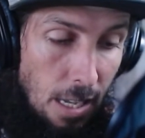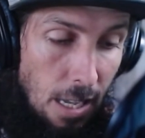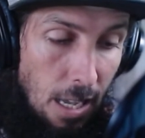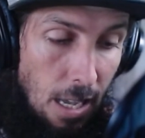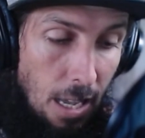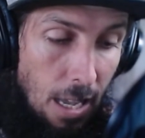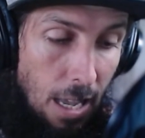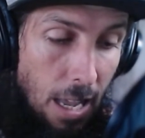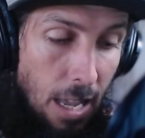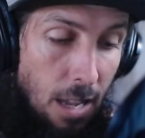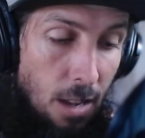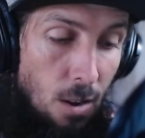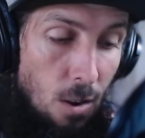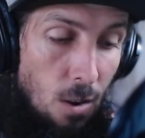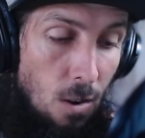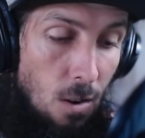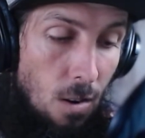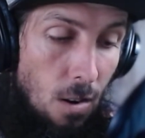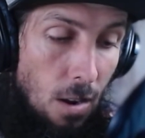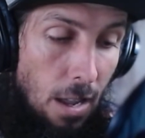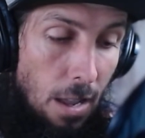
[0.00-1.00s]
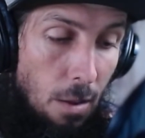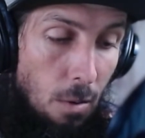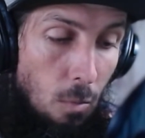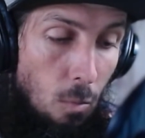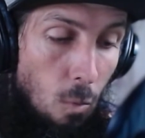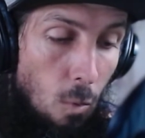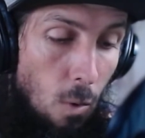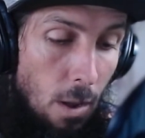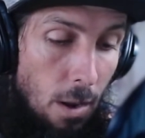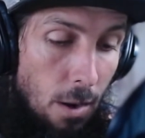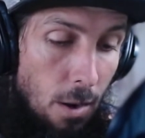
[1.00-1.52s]
anger at
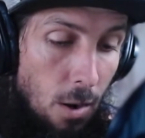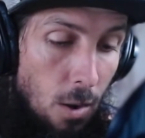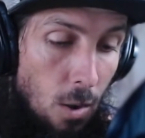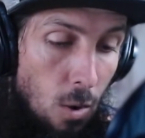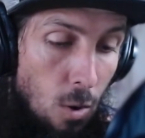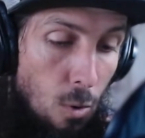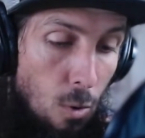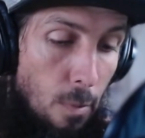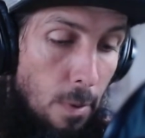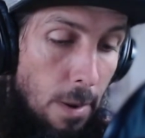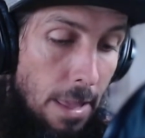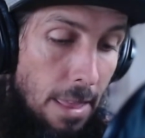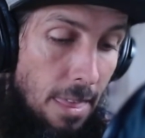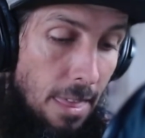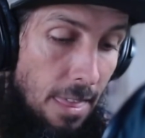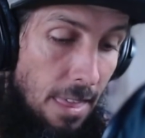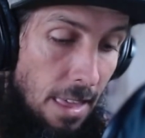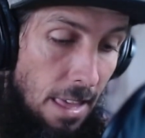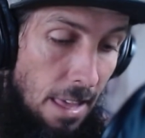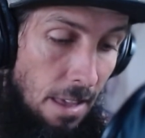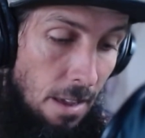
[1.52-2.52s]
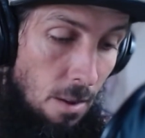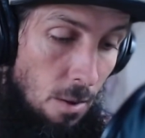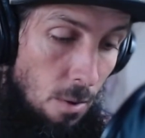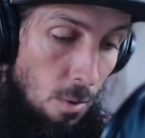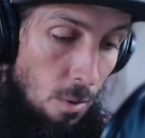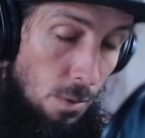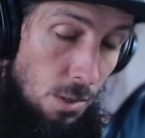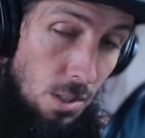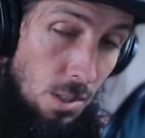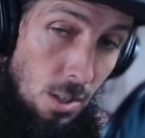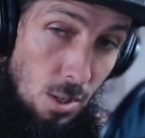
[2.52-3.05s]
one who we think
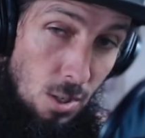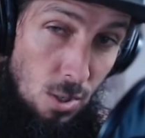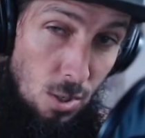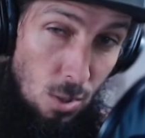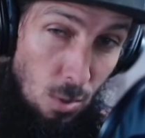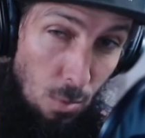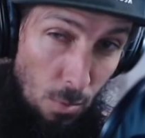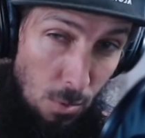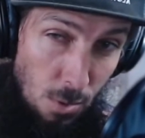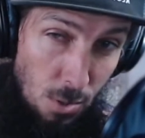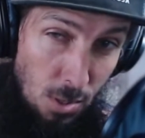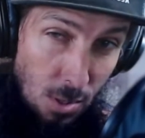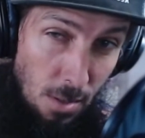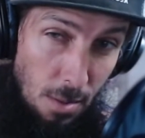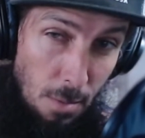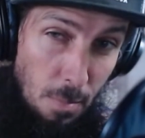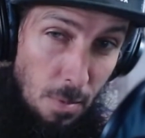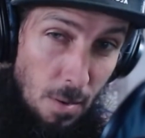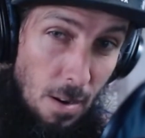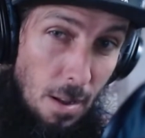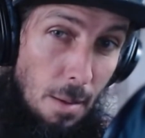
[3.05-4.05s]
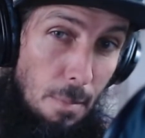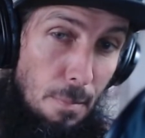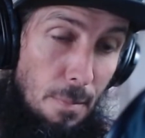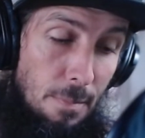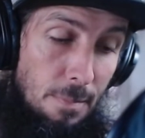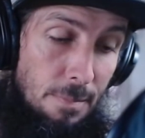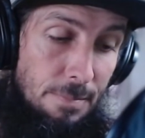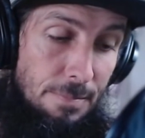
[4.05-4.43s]
was the source of the problem,